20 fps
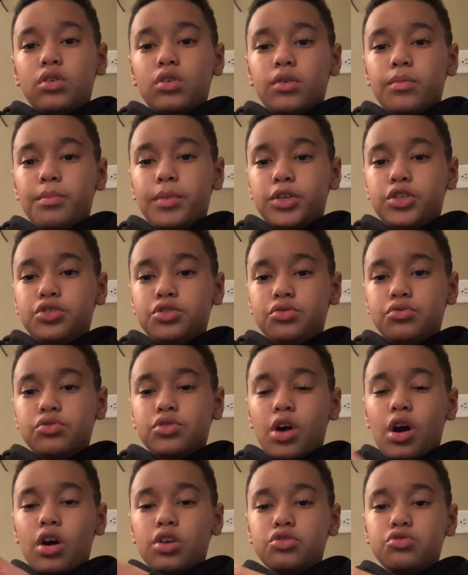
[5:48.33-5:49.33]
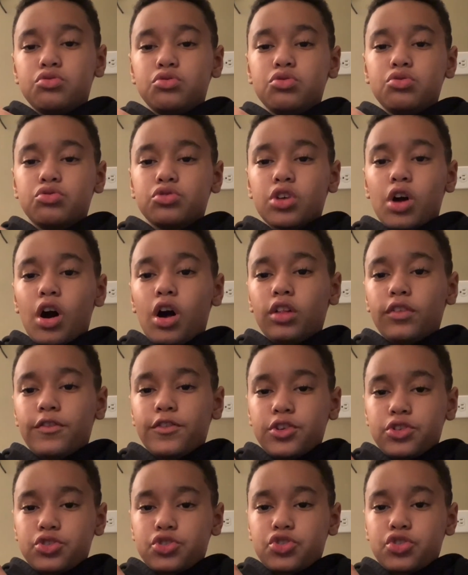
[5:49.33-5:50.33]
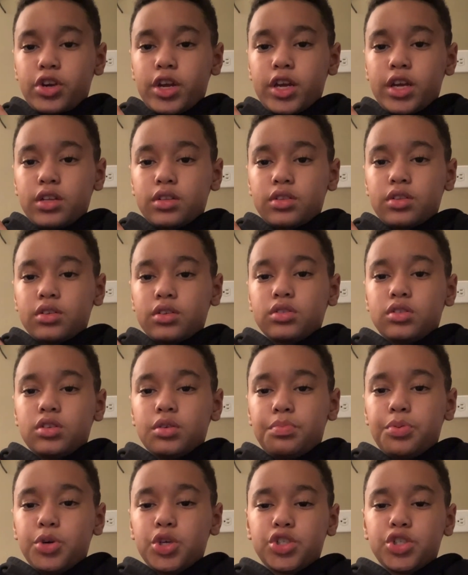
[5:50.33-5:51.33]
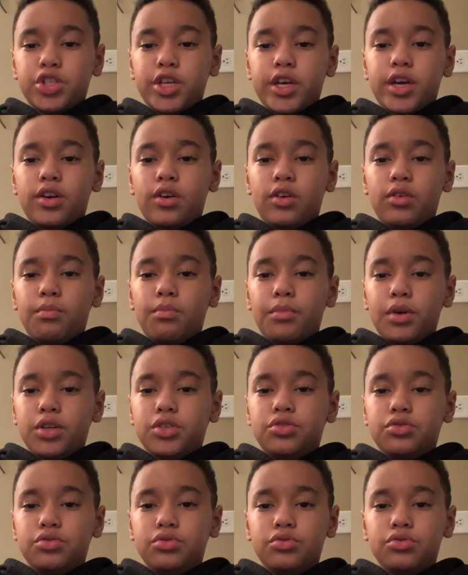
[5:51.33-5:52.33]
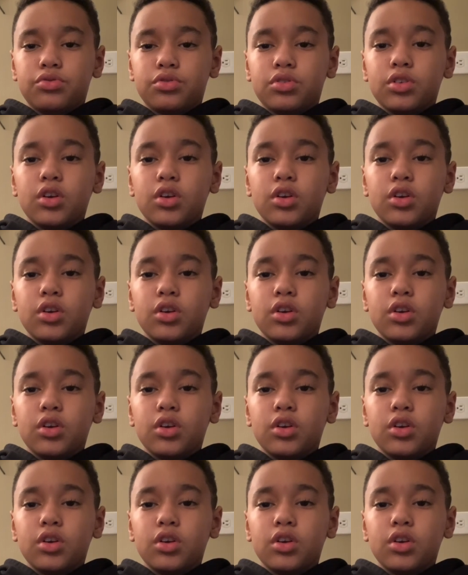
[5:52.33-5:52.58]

But you use all of your strength to push down, but you